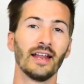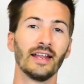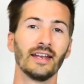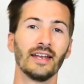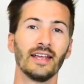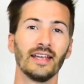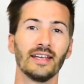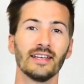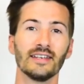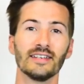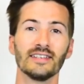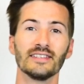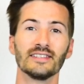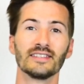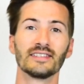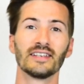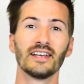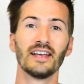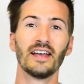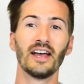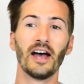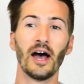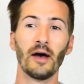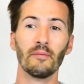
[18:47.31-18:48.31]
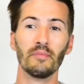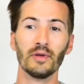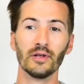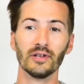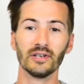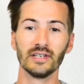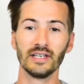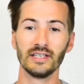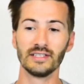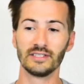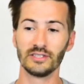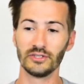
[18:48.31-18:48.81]
And his
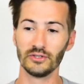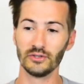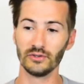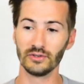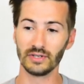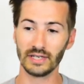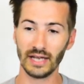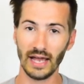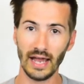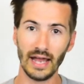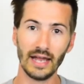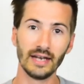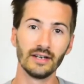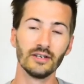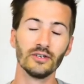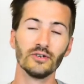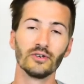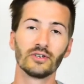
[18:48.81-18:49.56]
ability to gain